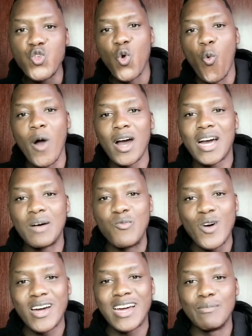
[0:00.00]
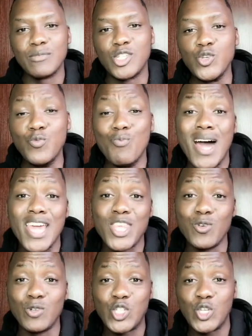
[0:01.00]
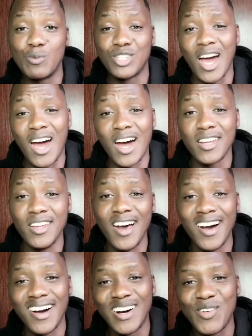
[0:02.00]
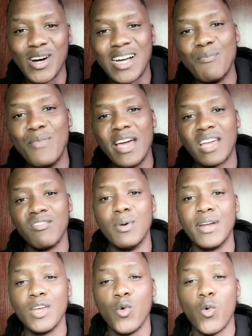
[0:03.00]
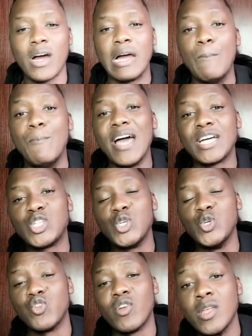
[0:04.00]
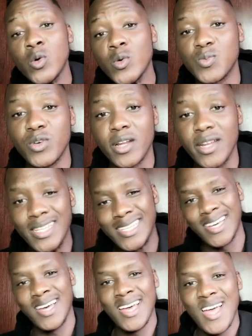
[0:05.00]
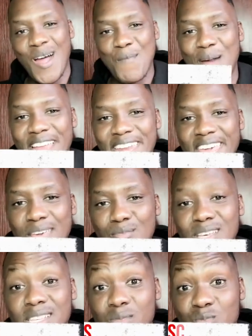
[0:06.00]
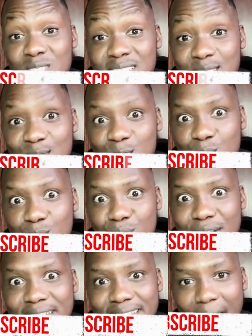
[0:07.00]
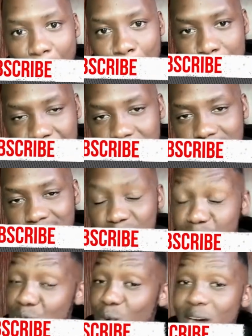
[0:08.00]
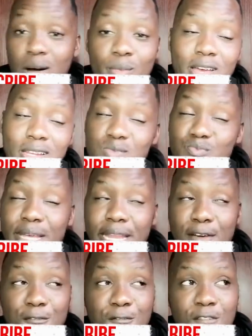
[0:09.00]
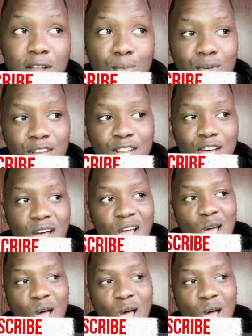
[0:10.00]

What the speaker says: Yo, welcome to my YouTube channel. Welcome back, everybody. Welcome back to Rolling with Spurinator. My name is Busiso Mbunambi. It's been a while, man. It's been a flipping